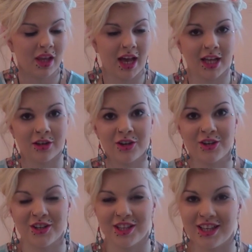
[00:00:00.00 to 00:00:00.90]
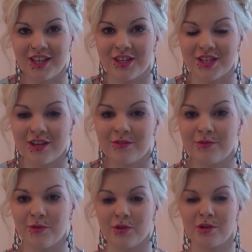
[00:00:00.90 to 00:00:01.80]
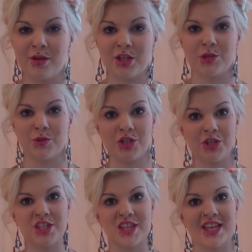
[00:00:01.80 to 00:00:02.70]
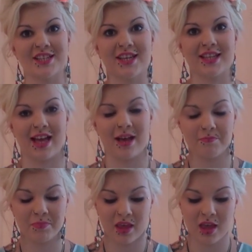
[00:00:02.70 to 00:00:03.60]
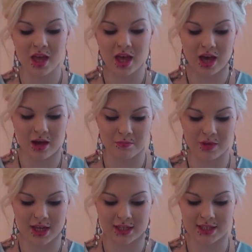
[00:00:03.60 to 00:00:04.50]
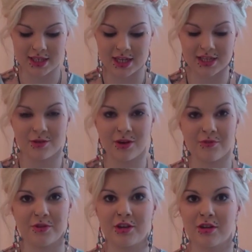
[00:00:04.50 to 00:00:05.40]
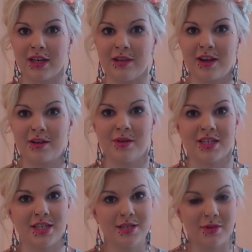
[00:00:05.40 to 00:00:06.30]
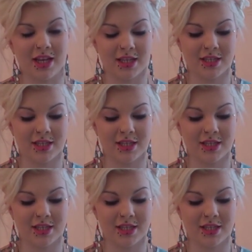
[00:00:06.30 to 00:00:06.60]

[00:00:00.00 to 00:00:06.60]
I know that they use it for commercial shoots and things like that. And it's quite frequently recommended to me.